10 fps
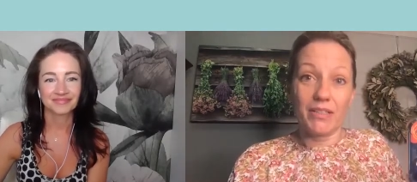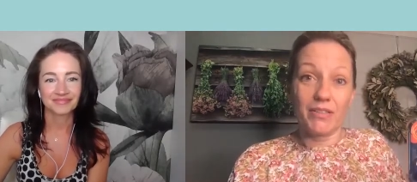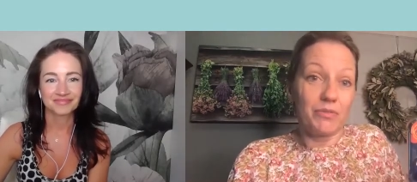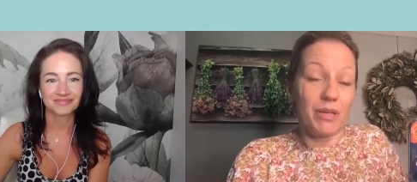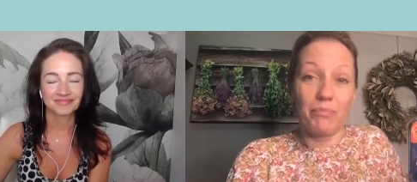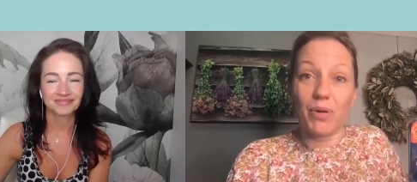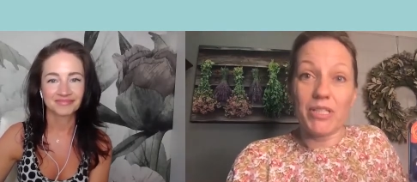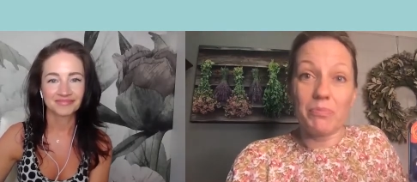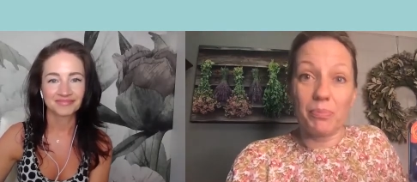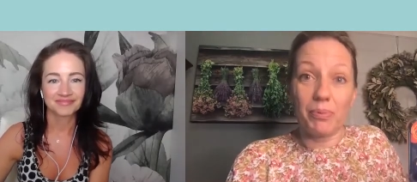Speaker 1: that
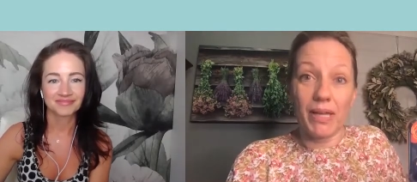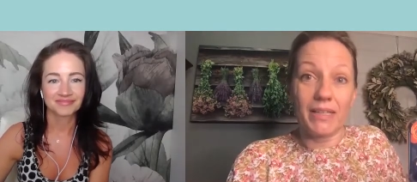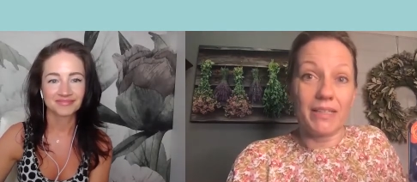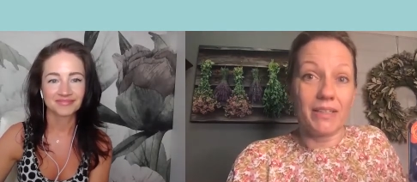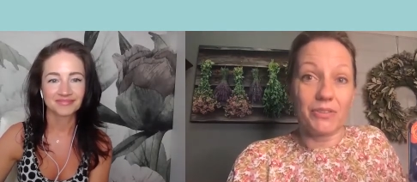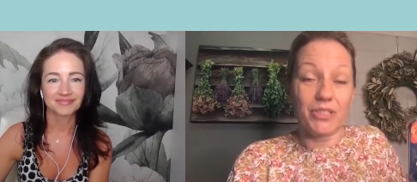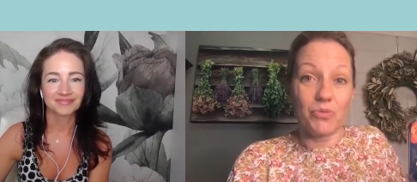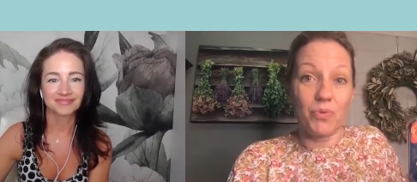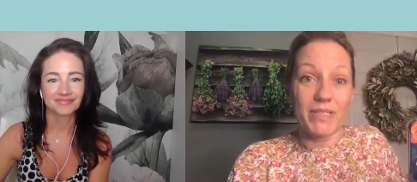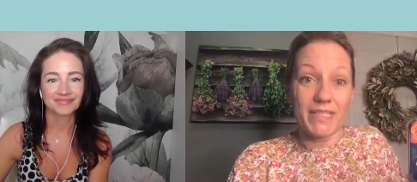breast implant
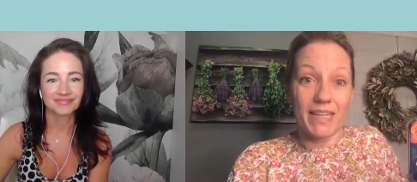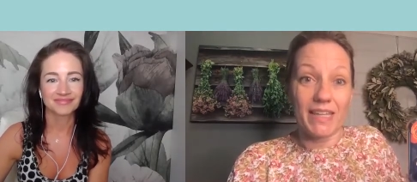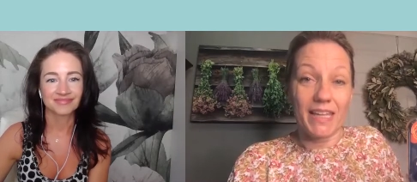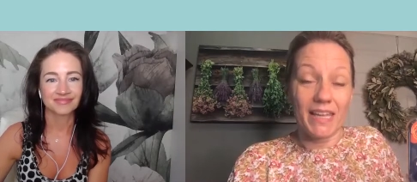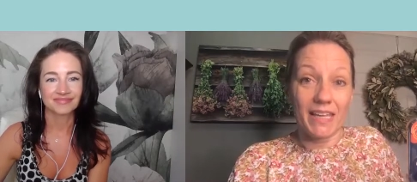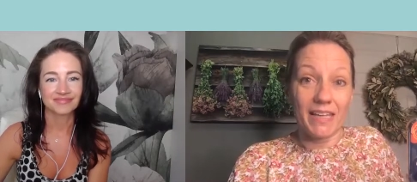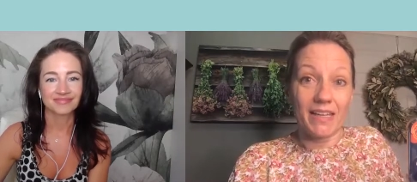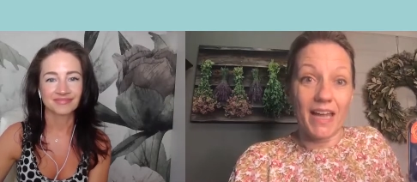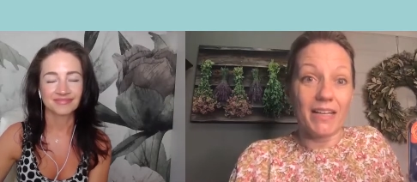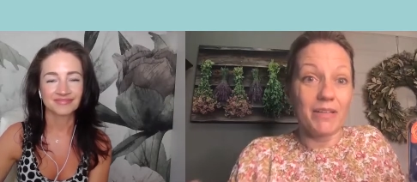illness was a
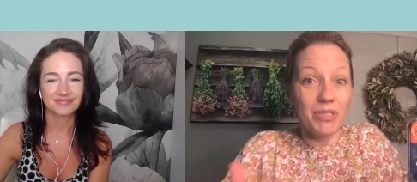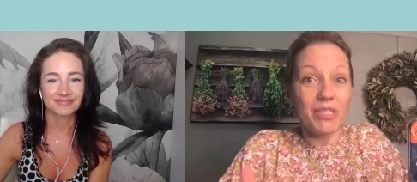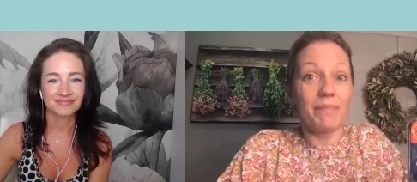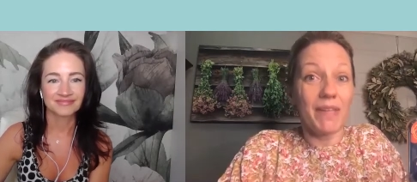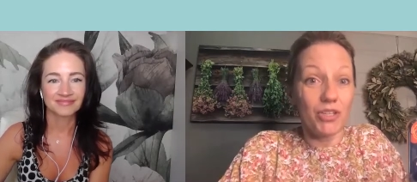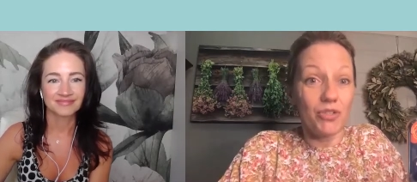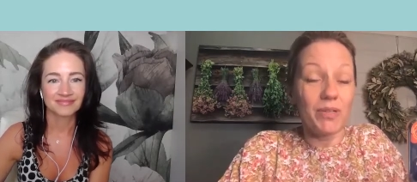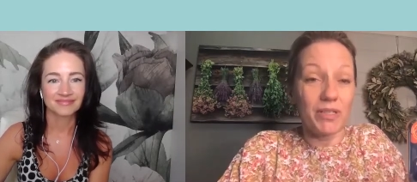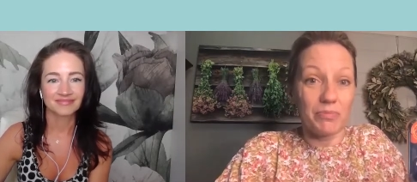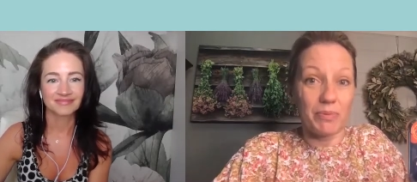thing, and it was something you
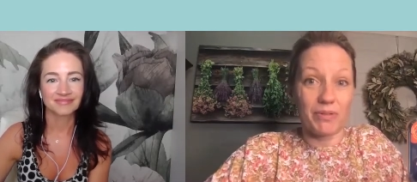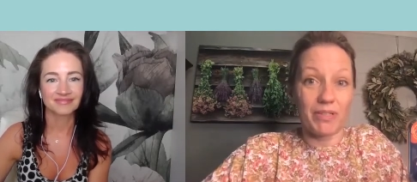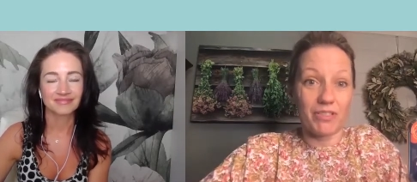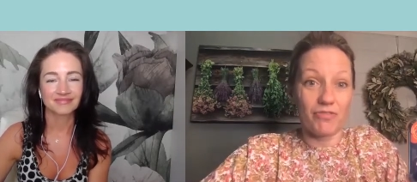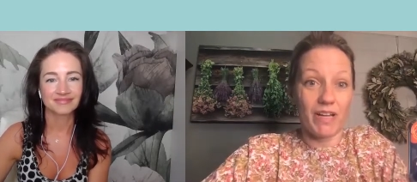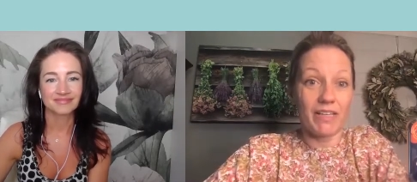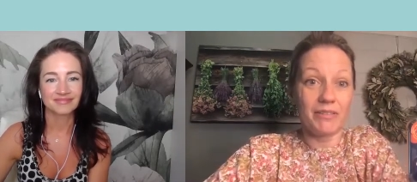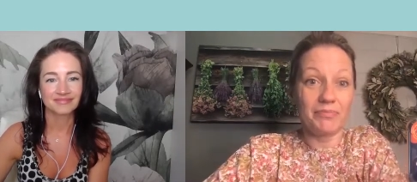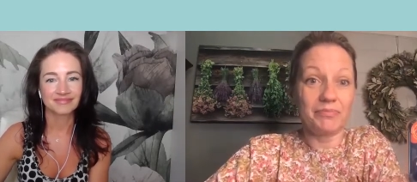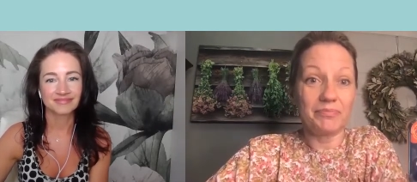experienced,
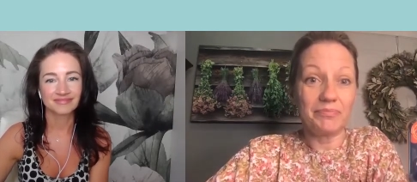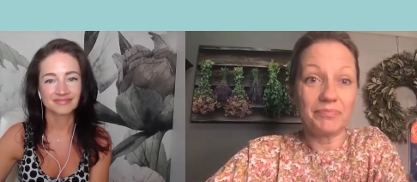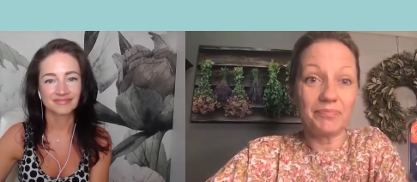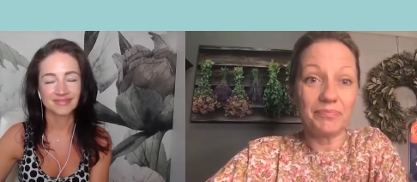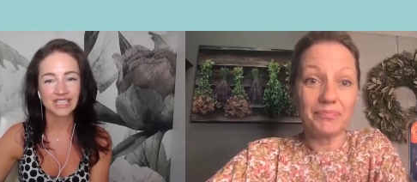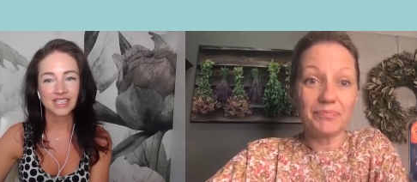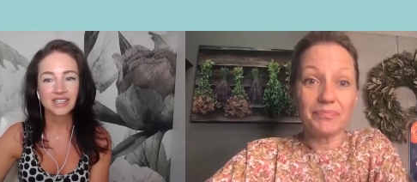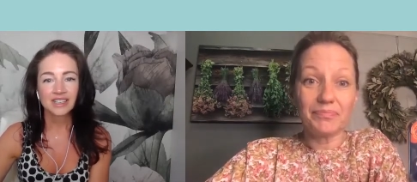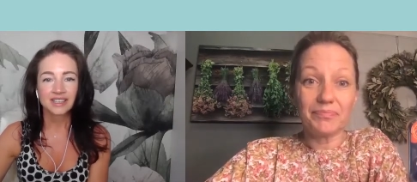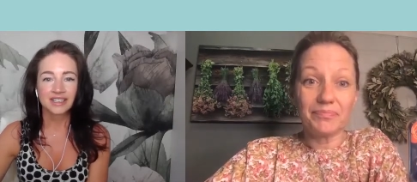right?
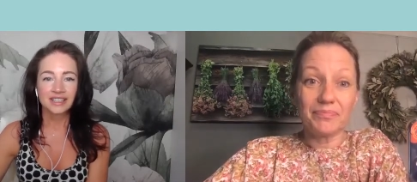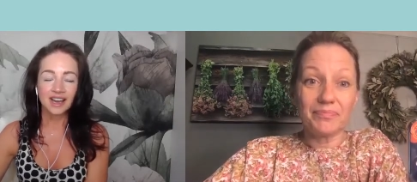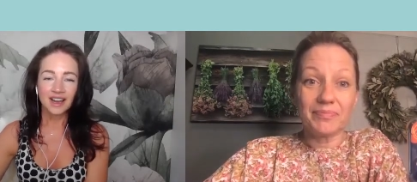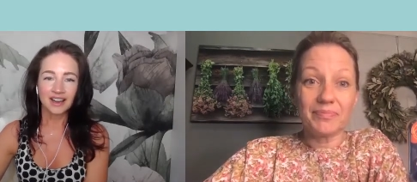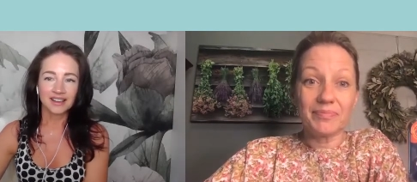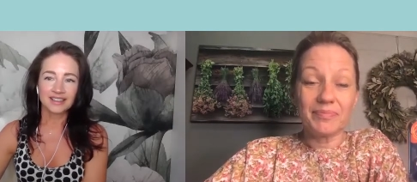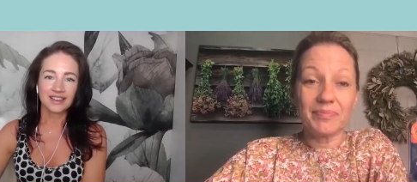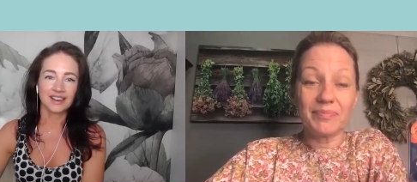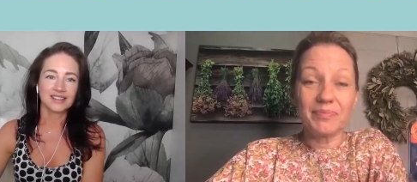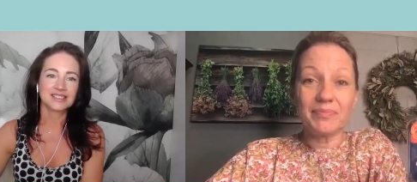
Speaker 2: Yeah,
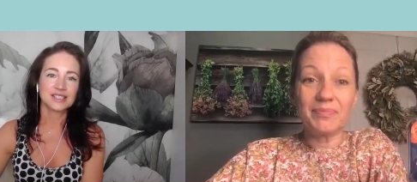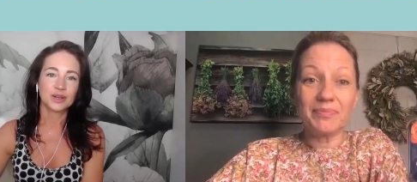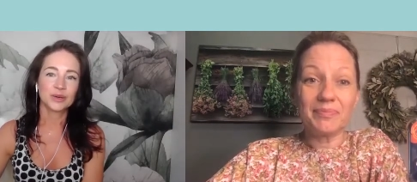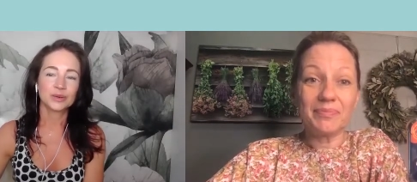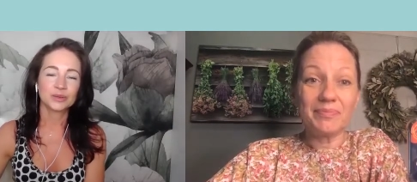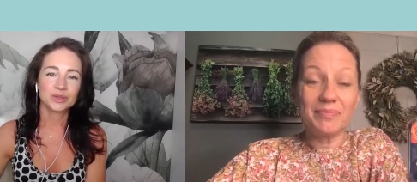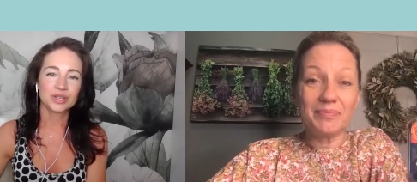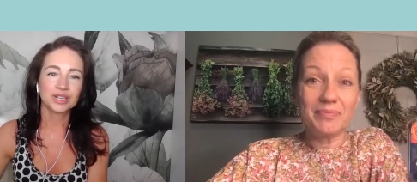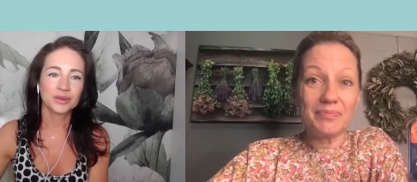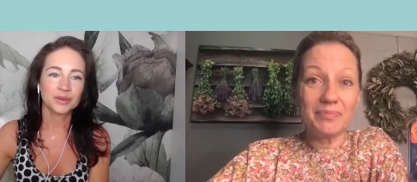yeah. So,
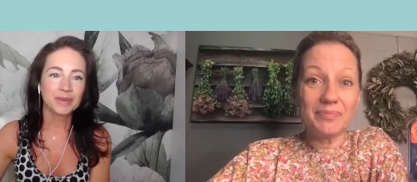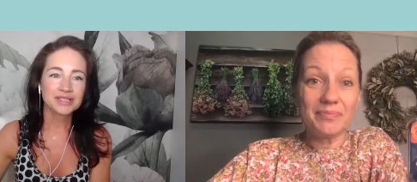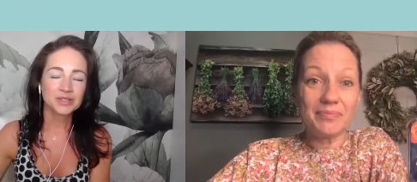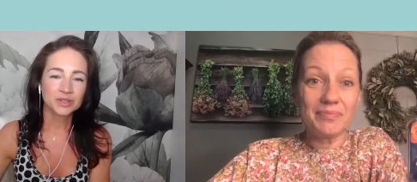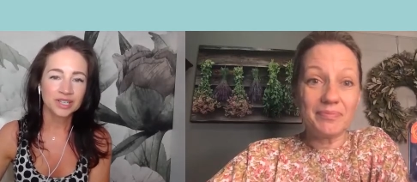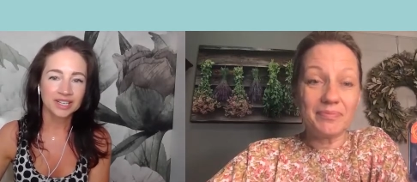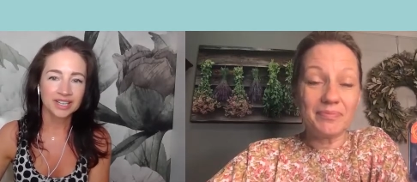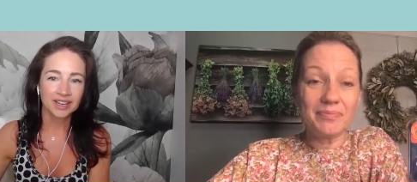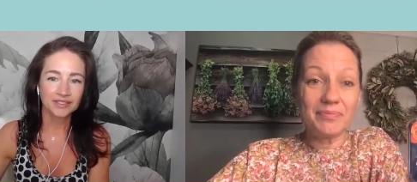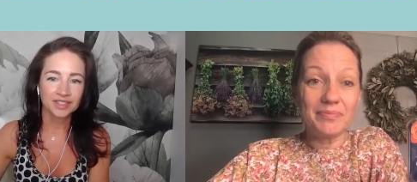you know, my story,
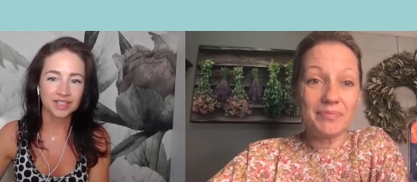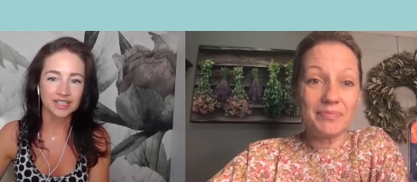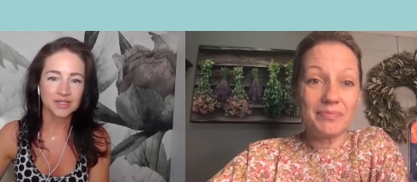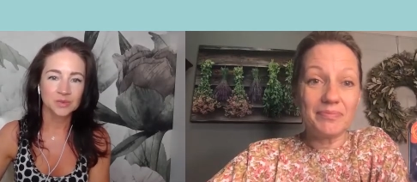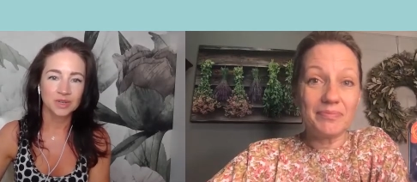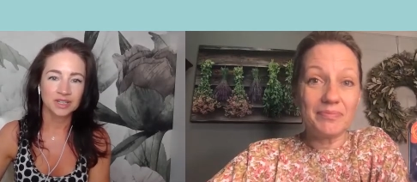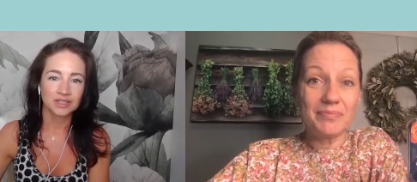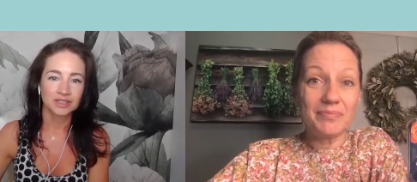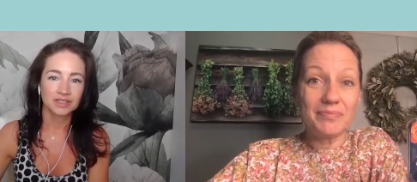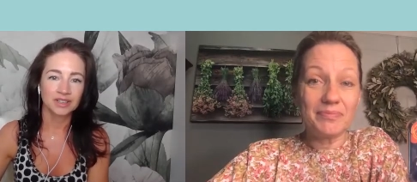I feel like, is
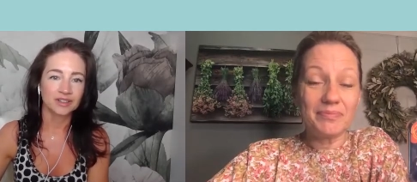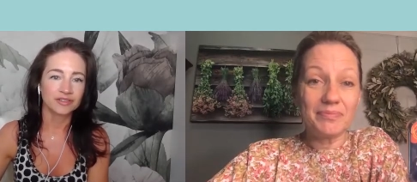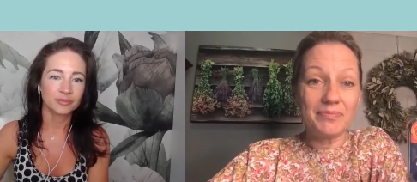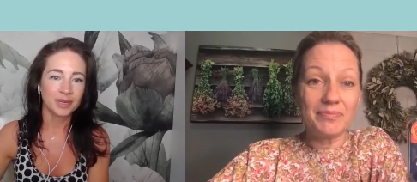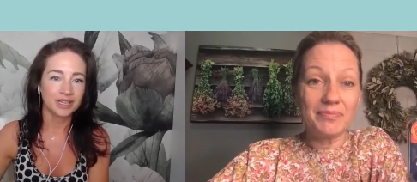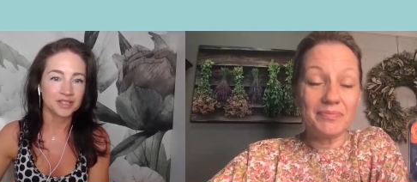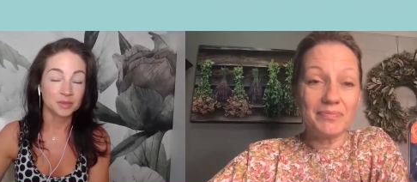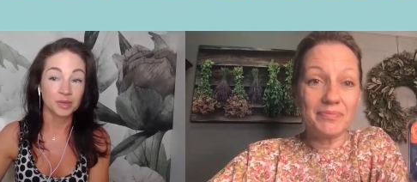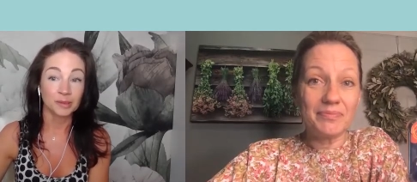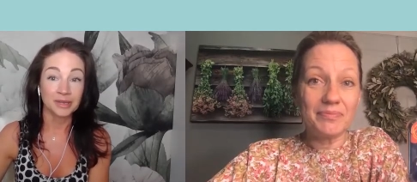one of pain to
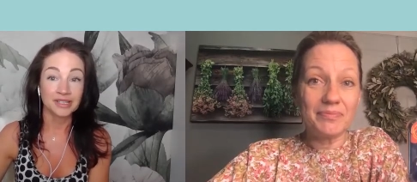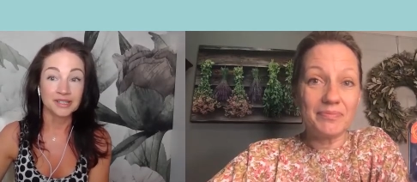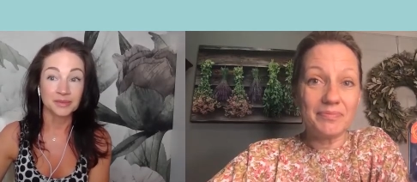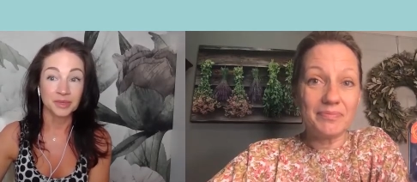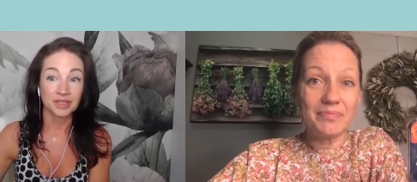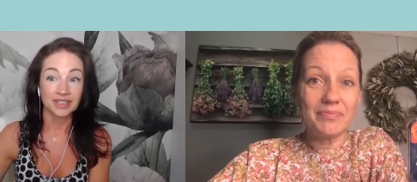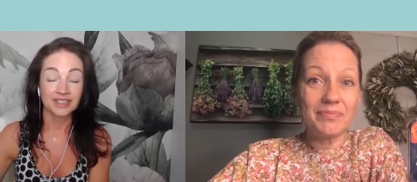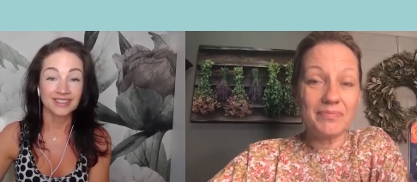purpose, really. I